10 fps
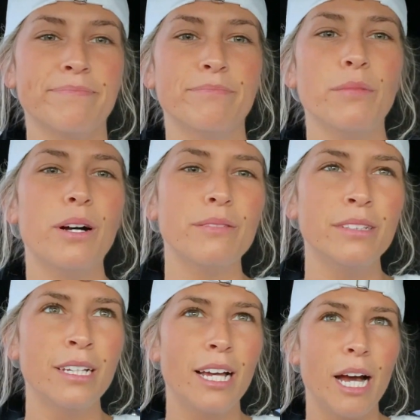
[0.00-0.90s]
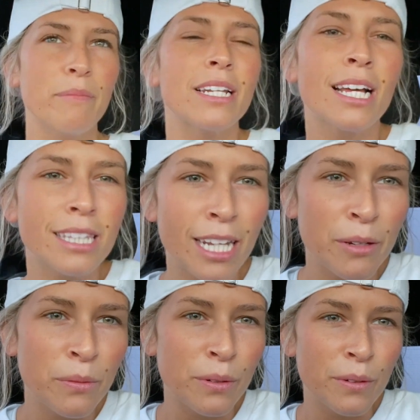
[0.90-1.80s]
Well, I mean, not that I
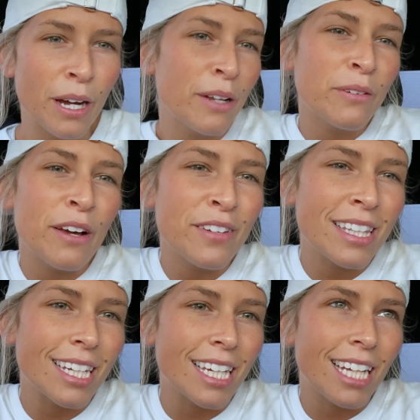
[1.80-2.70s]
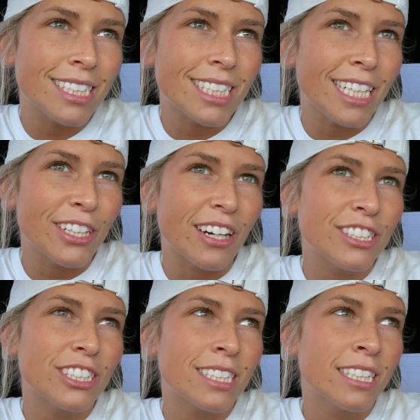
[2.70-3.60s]
will, I don't have anything against Tinder. I
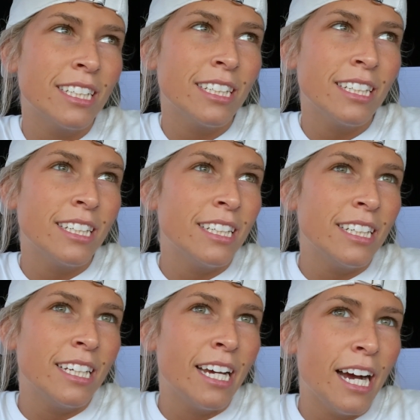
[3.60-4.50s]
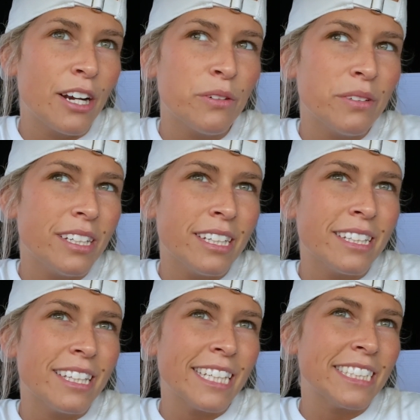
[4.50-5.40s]
don't really
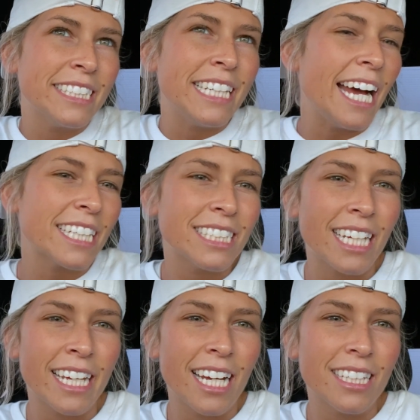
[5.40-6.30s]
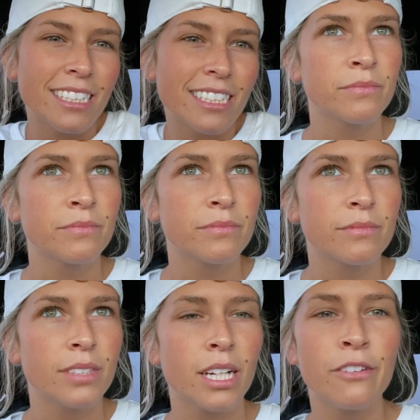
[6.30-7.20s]
like to text, I guess.
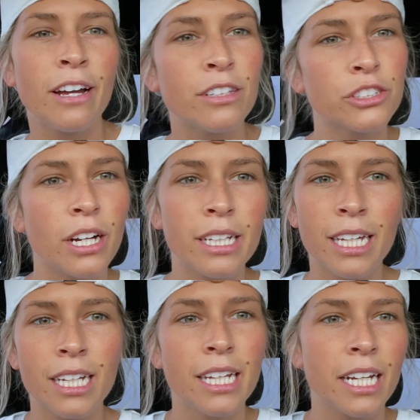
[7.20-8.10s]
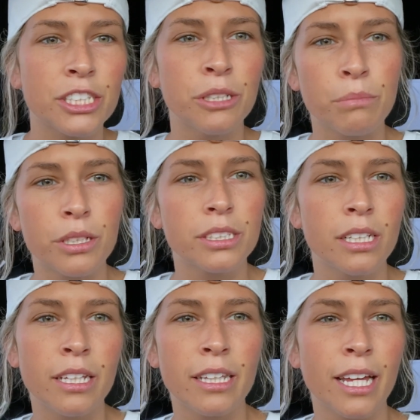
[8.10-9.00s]
Like, I'd rather try to get a connection in
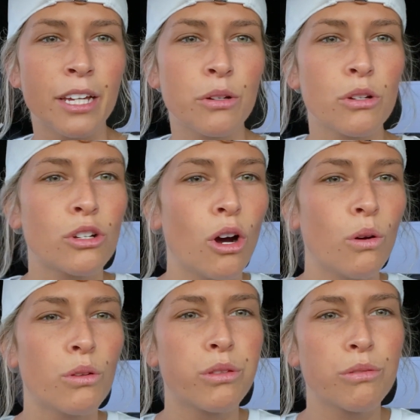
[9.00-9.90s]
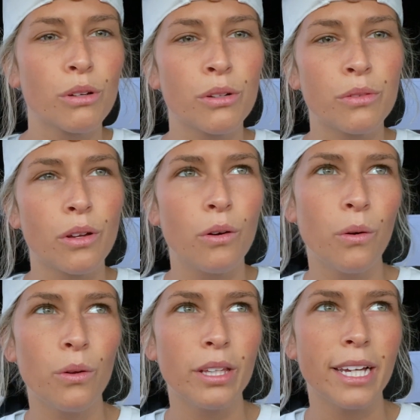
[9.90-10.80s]
person than like go through the
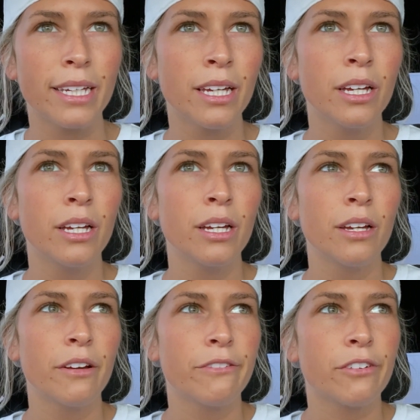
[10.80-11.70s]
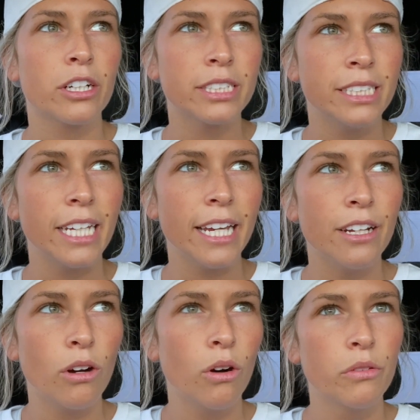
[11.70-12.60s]
whole like first
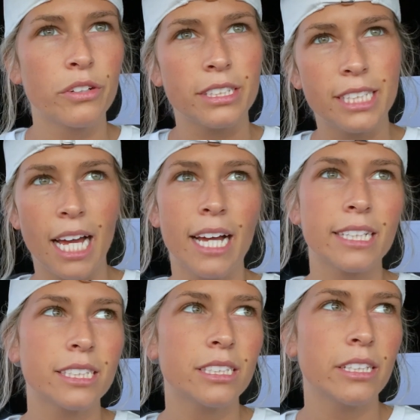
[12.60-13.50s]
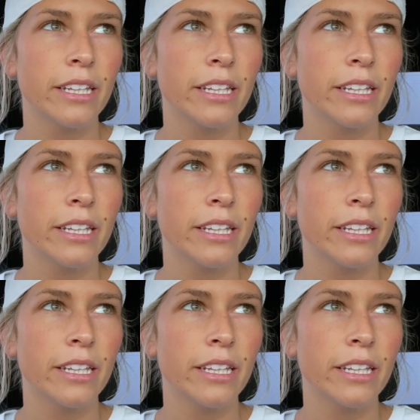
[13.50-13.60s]
date over text.